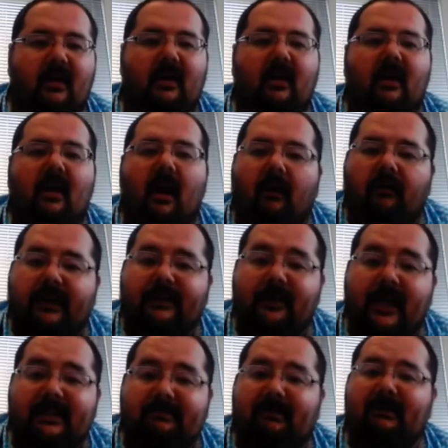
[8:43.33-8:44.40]
All right, so
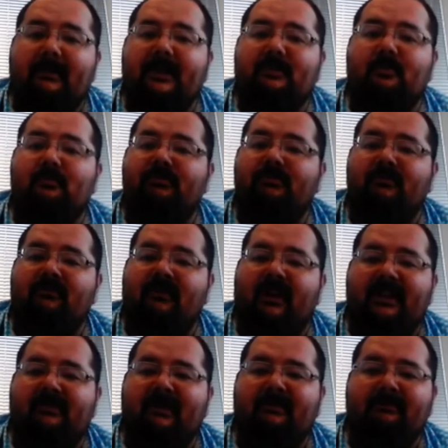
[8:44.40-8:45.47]
that's pretty much ready
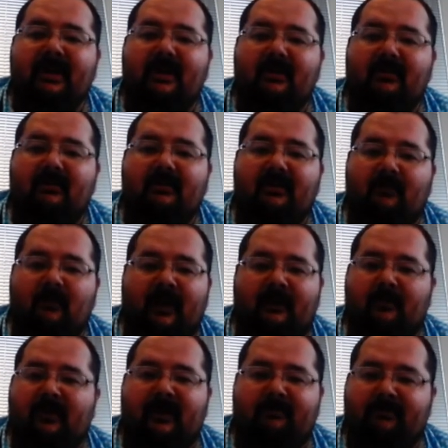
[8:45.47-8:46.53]
to be built.
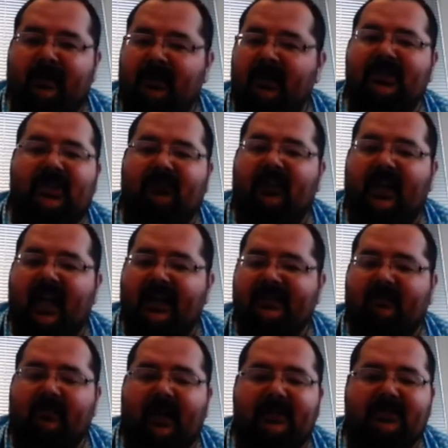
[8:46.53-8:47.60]
McClinton Chevrolet has the
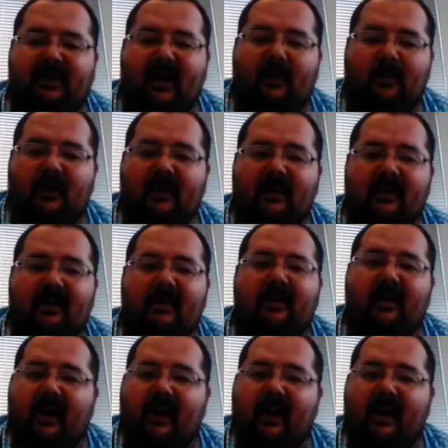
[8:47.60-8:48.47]
Blazer I want.